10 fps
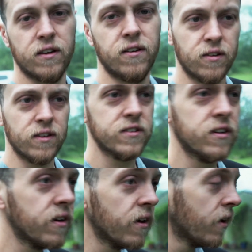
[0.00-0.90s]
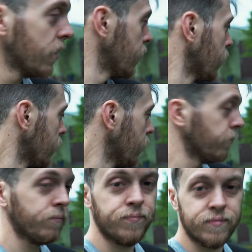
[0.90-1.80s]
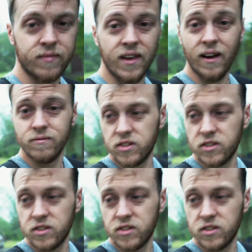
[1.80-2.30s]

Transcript: harness. Um, yeah,